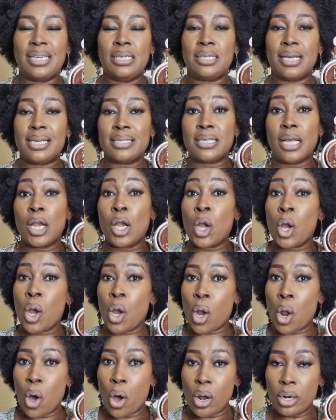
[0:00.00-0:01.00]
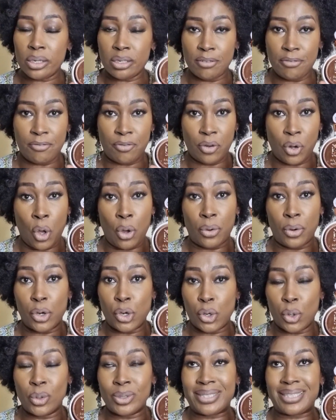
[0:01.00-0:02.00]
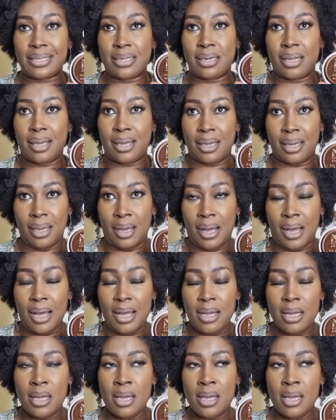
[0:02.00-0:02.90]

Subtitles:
it has a lot of floral notes in here.